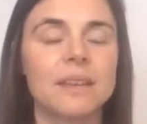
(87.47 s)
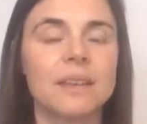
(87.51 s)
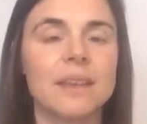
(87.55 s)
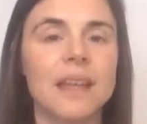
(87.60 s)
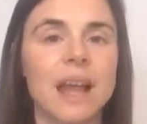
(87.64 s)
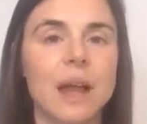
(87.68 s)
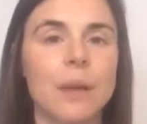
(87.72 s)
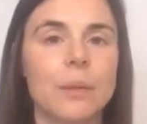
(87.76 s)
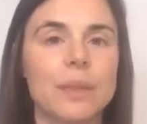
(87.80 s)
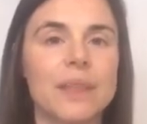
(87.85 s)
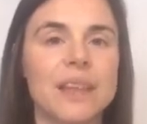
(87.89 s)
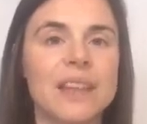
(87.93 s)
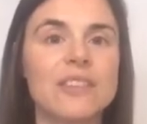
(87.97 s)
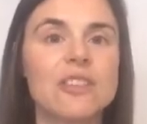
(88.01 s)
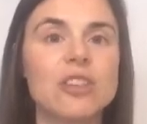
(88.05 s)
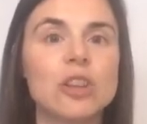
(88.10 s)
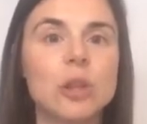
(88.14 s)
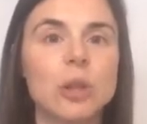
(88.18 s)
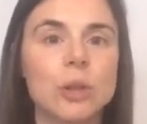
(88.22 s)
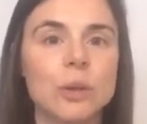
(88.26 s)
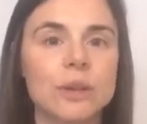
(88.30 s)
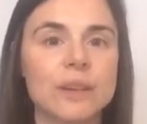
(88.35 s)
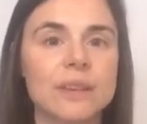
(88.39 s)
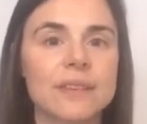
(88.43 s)
Now, these
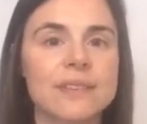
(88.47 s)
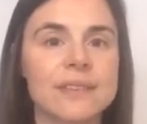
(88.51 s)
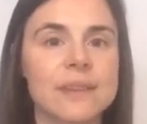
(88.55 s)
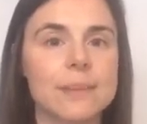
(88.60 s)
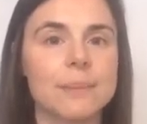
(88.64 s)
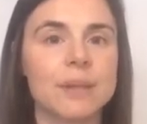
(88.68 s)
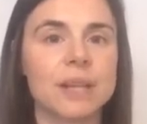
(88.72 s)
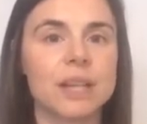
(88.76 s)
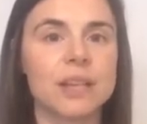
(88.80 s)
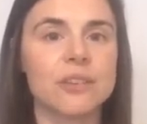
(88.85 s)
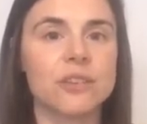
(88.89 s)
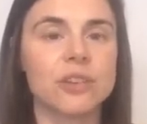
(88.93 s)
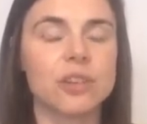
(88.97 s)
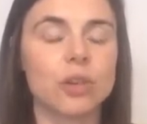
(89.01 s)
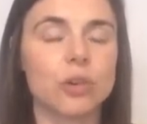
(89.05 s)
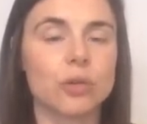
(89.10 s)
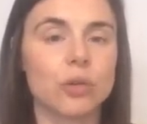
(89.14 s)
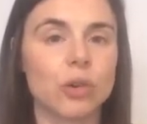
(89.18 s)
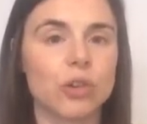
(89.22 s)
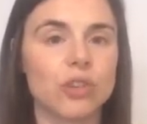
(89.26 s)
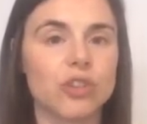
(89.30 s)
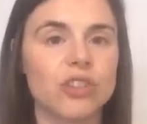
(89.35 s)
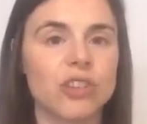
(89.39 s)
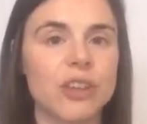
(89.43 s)
look similar to the
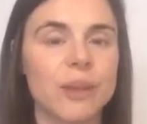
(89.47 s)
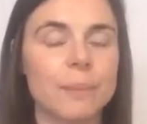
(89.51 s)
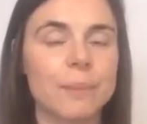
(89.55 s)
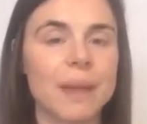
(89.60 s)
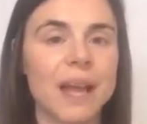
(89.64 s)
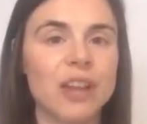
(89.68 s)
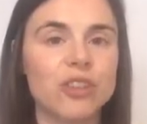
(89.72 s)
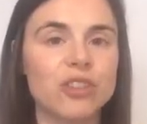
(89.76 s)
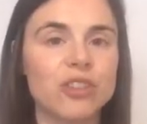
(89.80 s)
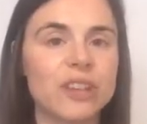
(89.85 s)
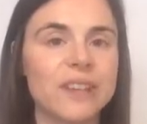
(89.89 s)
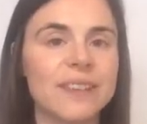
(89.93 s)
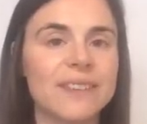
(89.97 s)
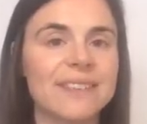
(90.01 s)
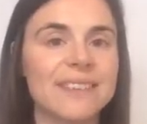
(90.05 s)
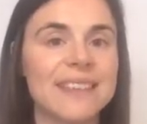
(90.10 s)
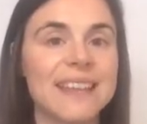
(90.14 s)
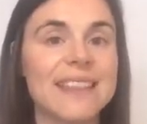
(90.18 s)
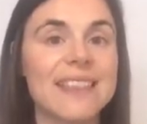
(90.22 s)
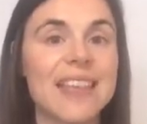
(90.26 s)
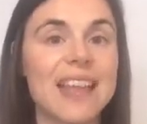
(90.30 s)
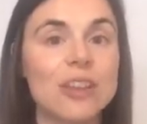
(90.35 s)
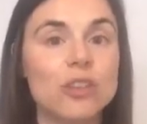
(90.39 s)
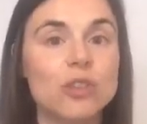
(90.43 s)
crotchet, but as you can
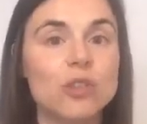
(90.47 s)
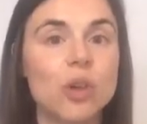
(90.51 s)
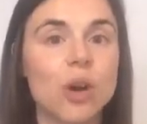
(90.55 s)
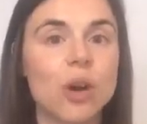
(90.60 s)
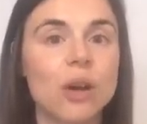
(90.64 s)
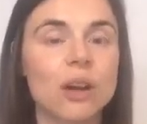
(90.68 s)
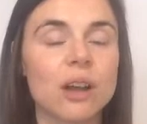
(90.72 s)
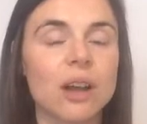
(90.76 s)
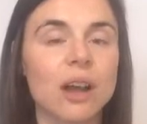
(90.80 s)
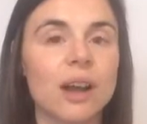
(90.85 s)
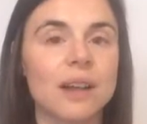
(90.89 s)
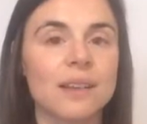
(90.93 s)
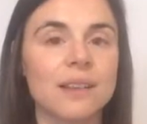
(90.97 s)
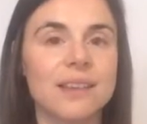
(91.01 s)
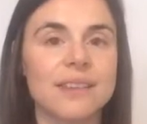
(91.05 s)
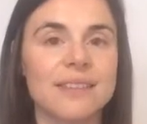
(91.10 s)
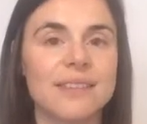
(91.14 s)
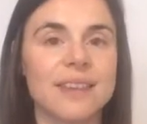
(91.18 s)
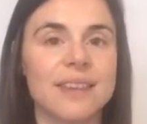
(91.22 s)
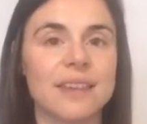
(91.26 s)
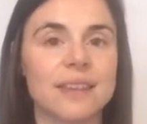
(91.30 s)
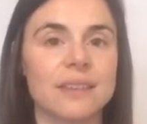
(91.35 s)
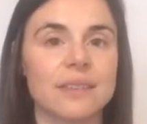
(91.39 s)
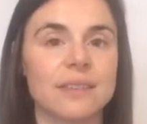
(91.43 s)
see, they're not
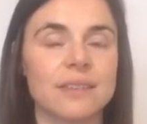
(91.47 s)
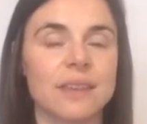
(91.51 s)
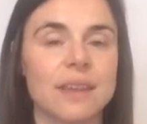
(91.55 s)
coloured in.